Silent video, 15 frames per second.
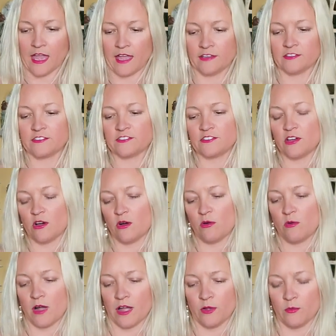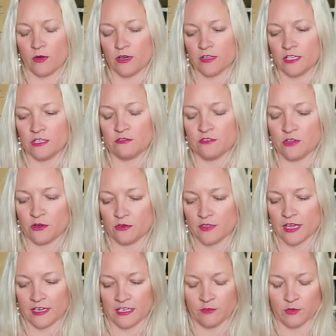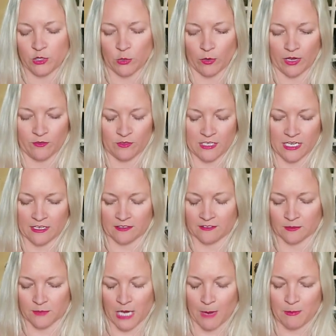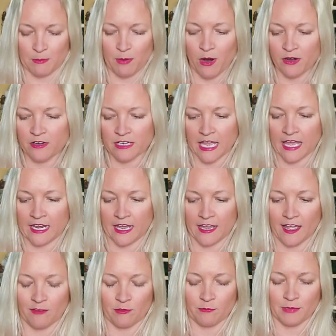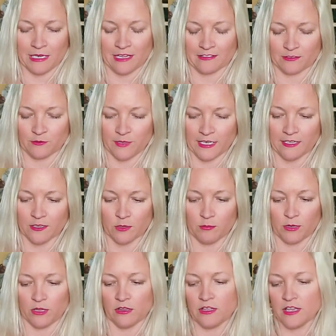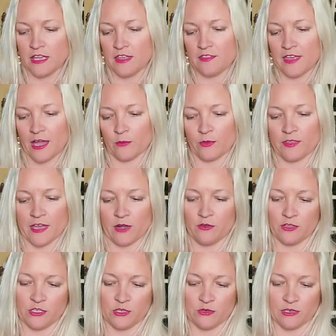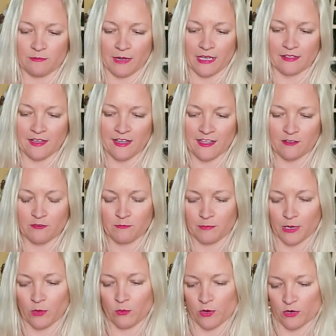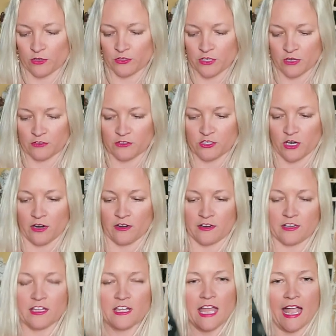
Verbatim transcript: And so I want to let you know that even though I've taken some time apart and I haven't been as available, that without you in my life, my world goes dark.